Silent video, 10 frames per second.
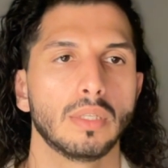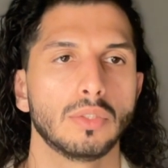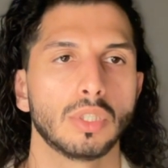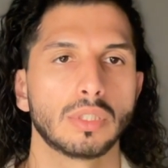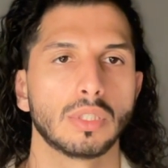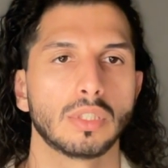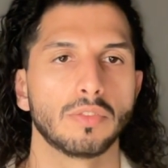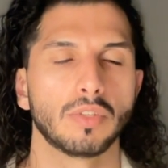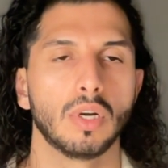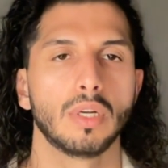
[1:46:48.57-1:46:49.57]
justice
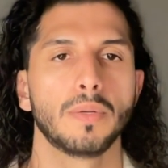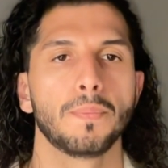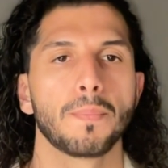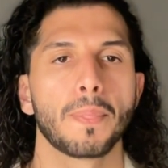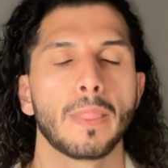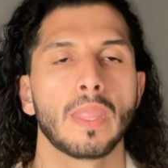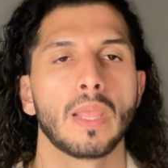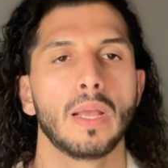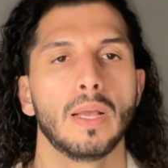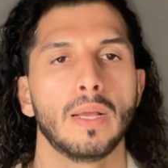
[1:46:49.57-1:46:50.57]
of God.
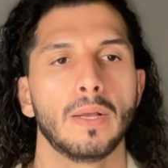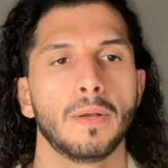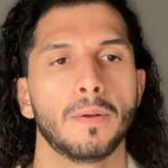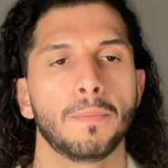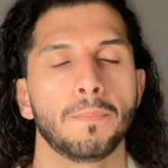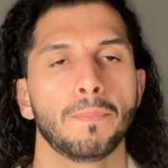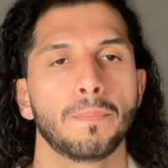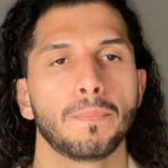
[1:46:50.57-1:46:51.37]
Um,